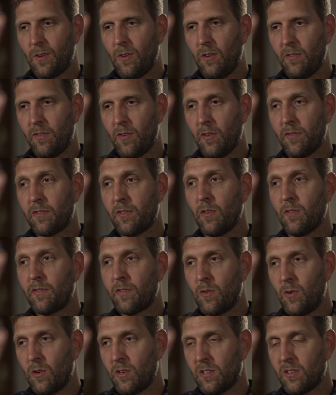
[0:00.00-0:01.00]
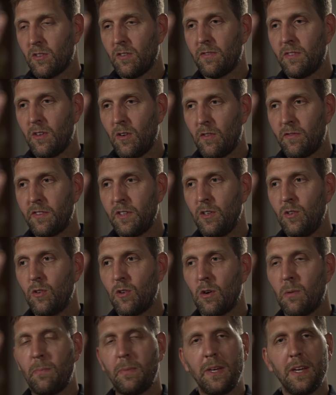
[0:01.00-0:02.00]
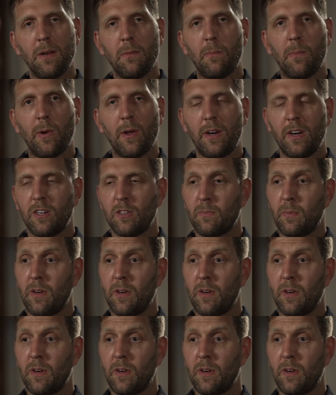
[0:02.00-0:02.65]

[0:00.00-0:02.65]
of course of the European players,